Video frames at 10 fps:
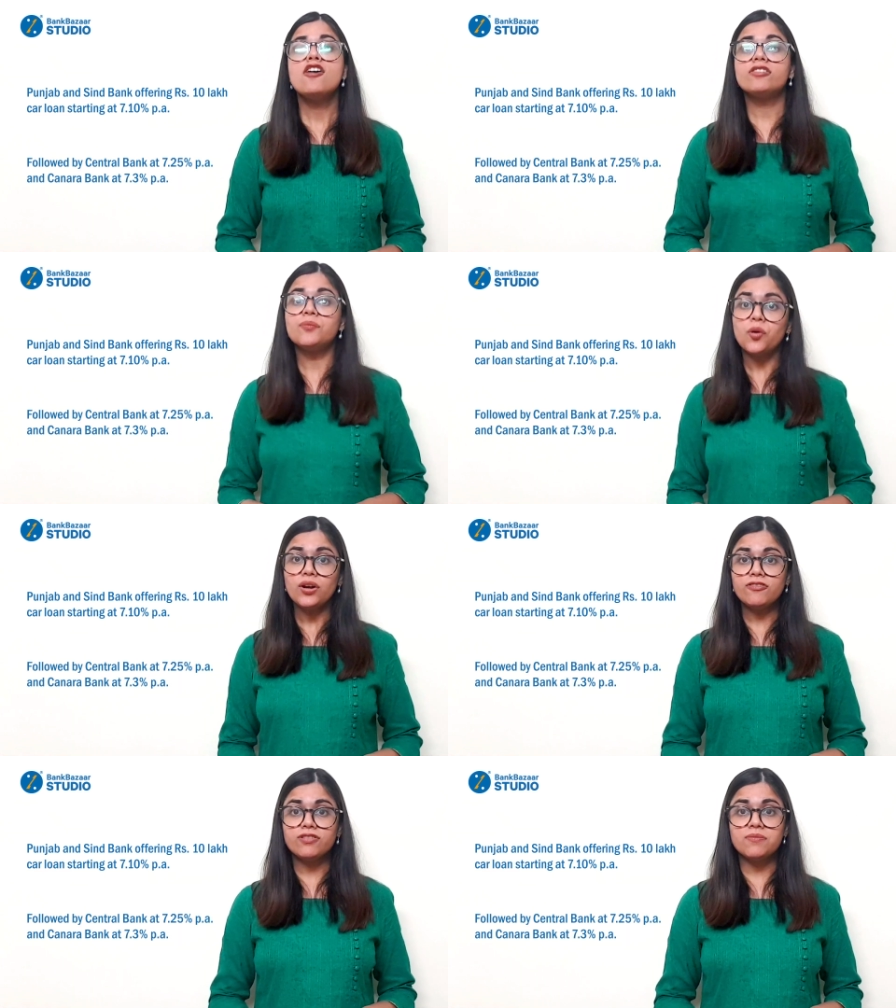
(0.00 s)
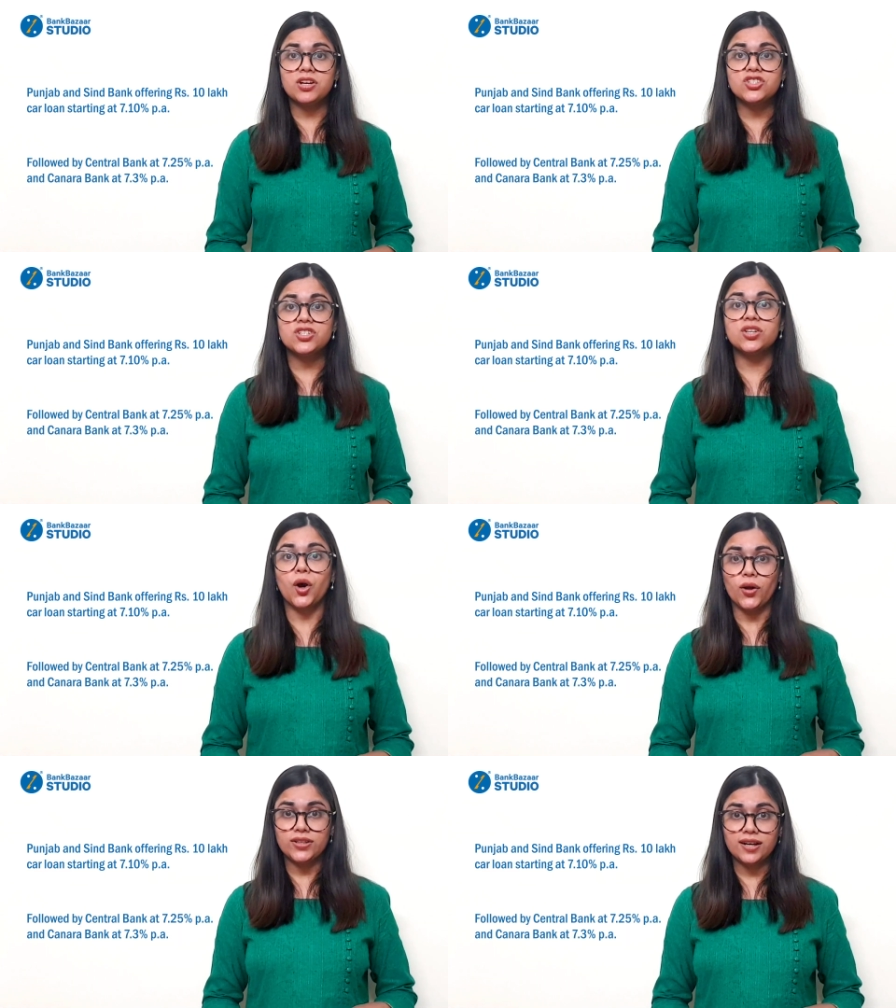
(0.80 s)
For more
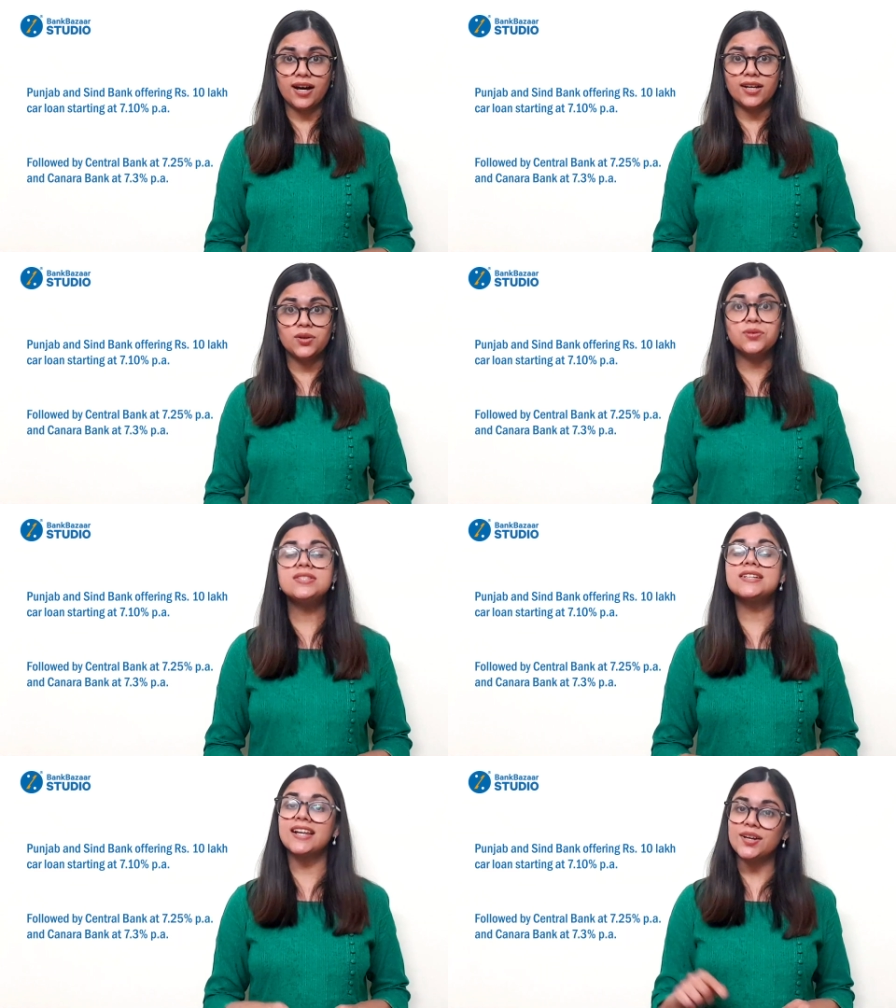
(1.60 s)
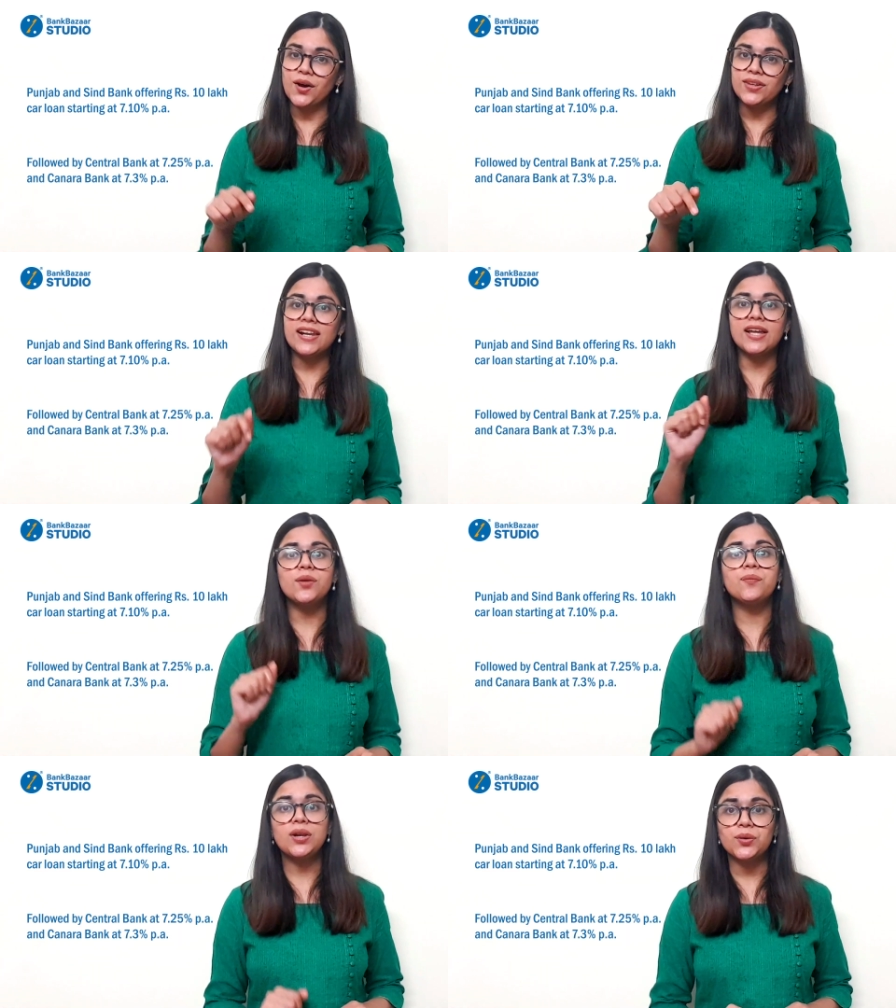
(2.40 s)
information on car loans, click on the
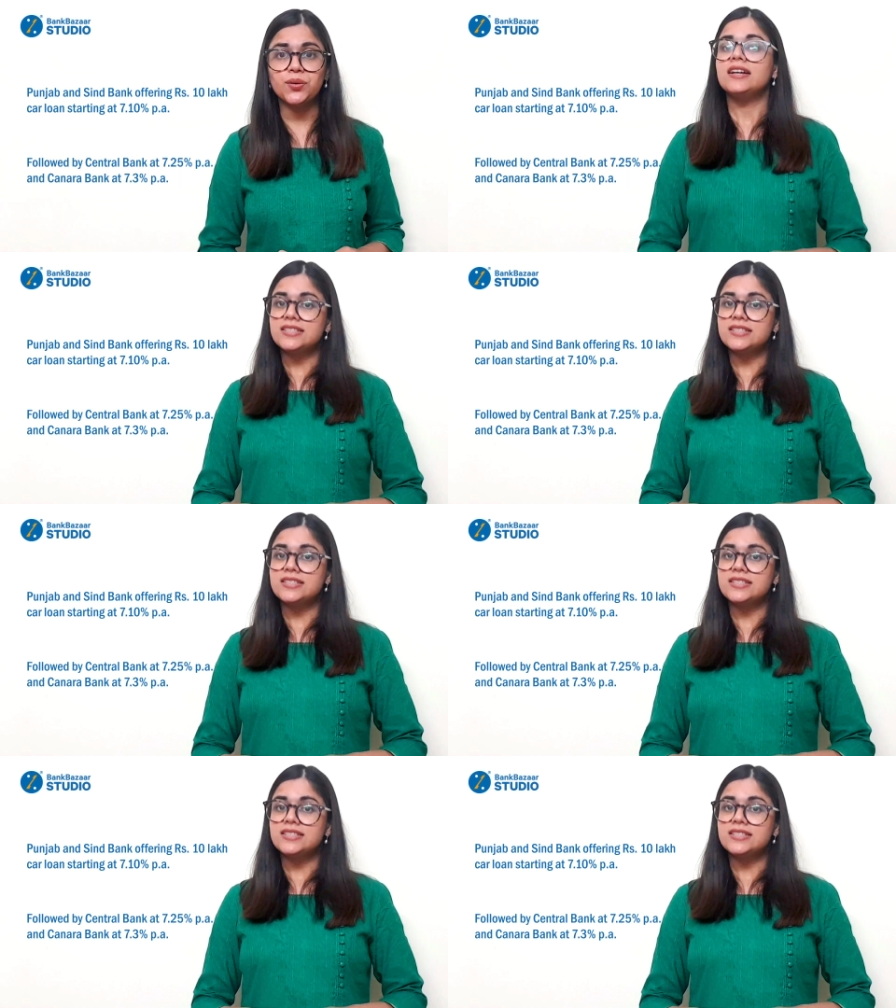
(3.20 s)
link below.